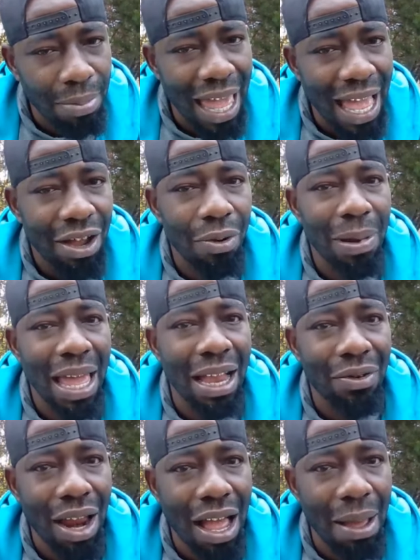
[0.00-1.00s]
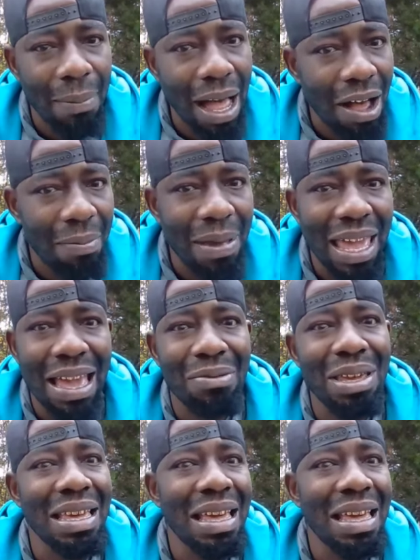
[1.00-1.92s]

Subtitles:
Black on black crime. Oh man,